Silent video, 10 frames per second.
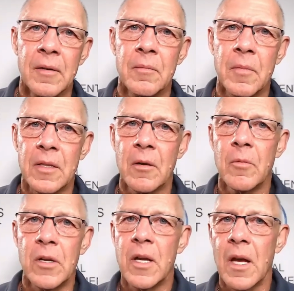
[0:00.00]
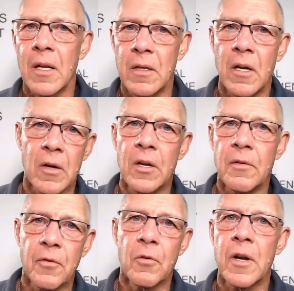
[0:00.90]
But then when you get, into your
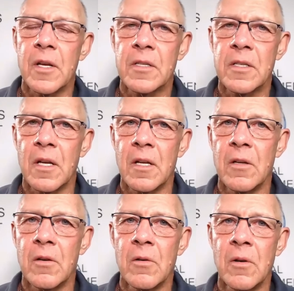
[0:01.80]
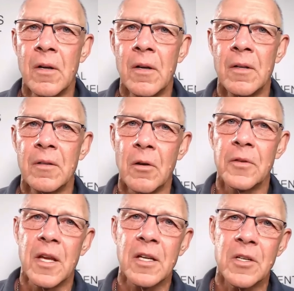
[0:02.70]
40s, then you don't
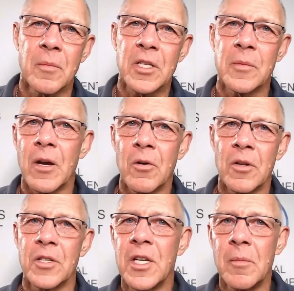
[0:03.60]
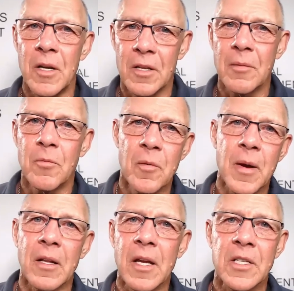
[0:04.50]
think so much about goal achievement. You think more
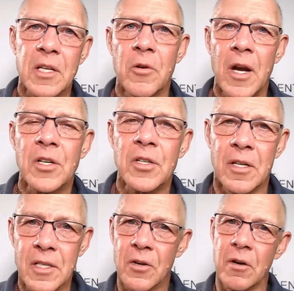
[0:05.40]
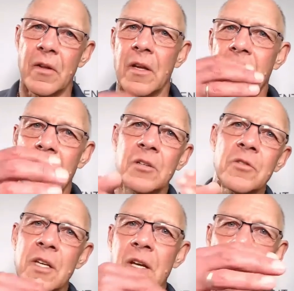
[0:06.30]
about legacy creation. It's sort of
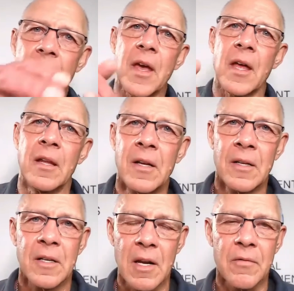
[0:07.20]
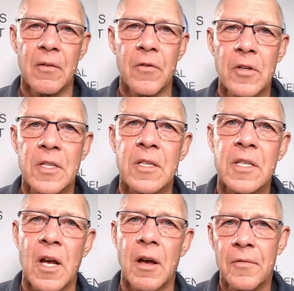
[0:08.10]
interesting how that kind of inverts
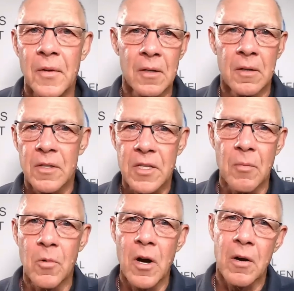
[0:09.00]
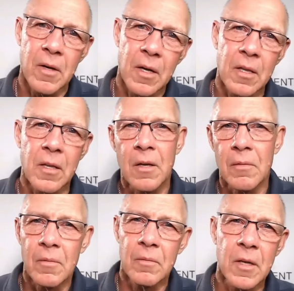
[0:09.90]
itself somewhere in the,
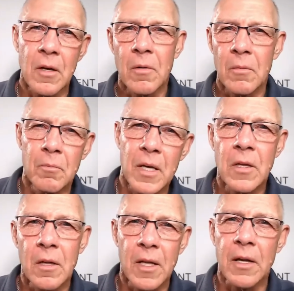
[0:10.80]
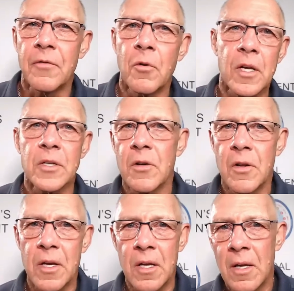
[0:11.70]
mid to late 40s or
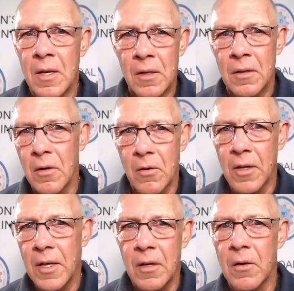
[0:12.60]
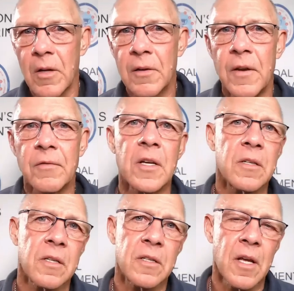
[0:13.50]
the early
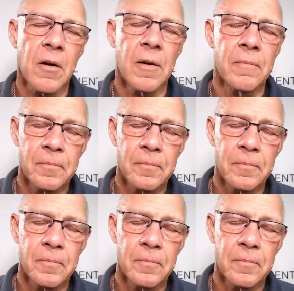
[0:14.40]
50s, et cetera.